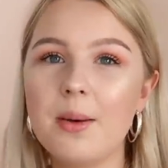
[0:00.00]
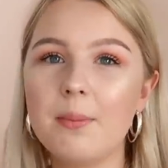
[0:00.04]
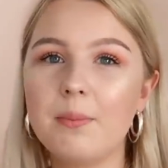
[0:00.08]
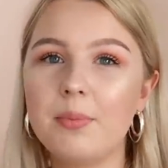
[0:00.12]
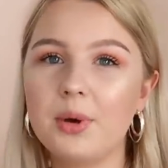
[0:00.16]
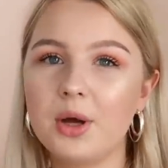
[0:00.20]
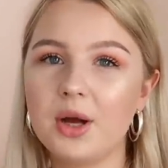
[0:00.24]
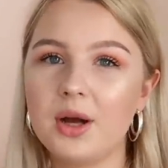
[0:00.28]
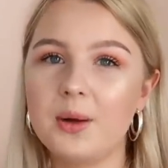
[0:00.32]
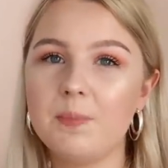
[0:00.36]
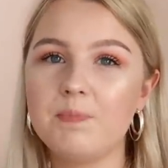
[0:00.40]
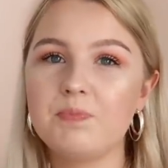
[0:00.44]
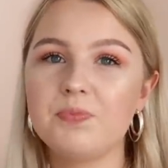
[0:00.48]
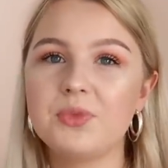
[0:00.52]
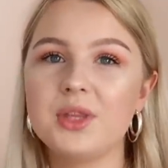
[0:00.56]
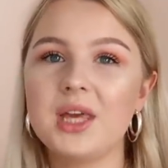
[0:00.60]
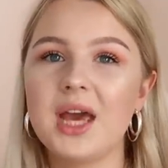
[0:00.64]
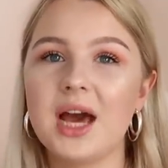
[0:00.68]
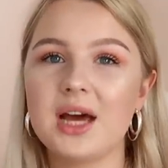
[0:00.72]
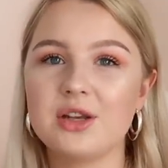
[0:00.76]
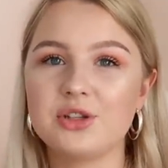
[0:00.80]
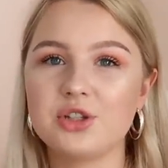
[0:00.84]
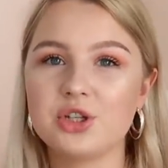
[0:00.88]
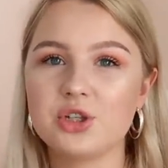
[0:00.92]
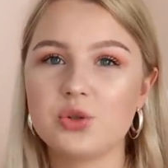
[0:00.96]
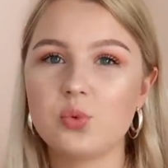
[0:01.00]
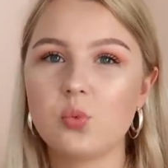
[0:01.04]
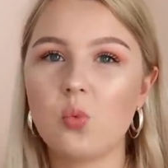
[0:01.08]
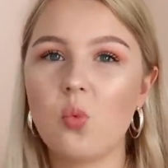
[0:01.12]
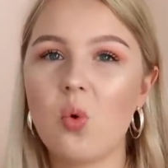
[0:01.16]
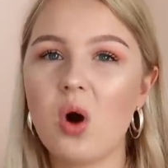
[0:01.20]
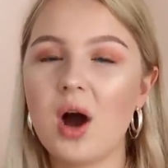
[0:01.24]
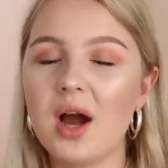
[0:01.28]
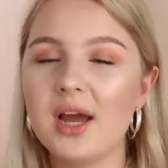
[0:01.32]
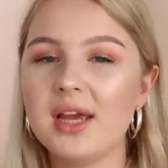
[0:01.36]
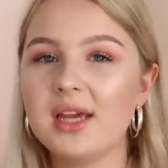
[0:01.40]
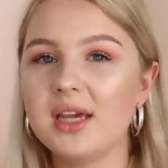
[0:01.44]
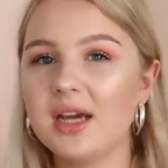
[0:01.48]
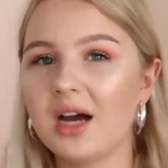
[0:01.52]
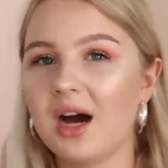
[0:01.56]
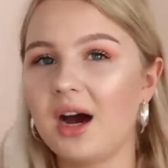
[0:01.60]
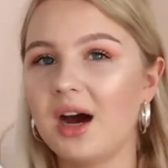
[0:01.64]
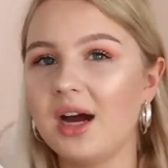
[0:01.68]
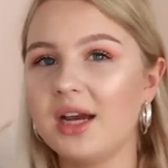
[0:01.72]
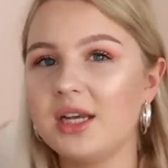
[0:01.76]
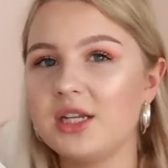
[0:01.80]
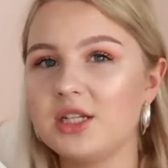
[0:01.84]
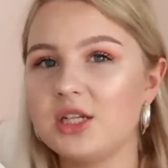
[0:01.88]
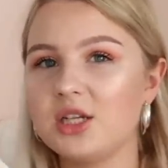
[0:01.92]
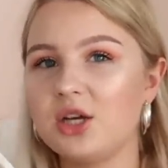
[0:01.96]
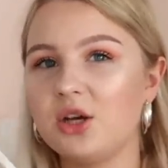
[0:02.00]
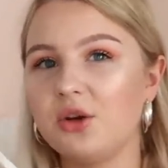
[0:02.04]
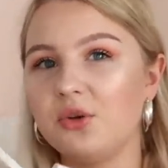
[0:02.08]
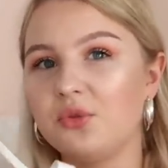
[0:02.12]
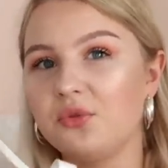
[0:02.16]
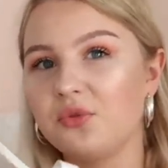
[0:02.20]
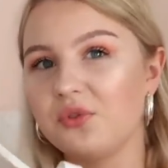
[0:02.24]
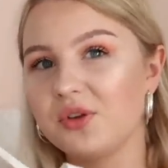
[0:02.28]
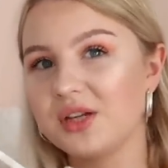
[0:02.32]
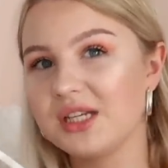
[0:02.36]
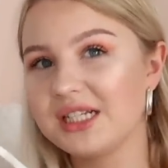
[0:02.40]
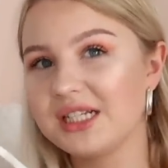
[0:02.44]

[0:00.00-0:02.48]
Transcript: But yeah, just white kind of